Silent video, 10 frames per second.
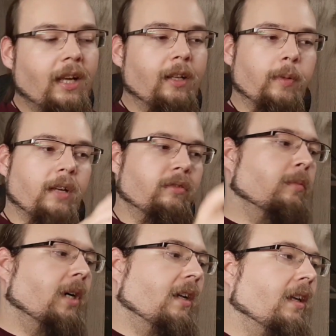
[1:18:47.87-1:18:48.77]
and help
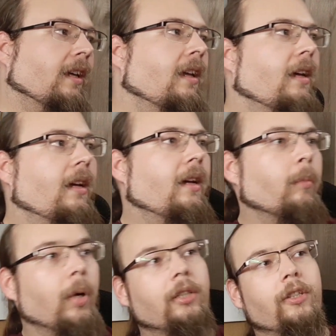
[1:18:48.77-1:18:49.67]
everybody
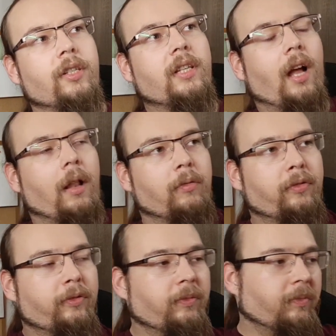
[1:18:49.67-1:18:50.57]
but herself?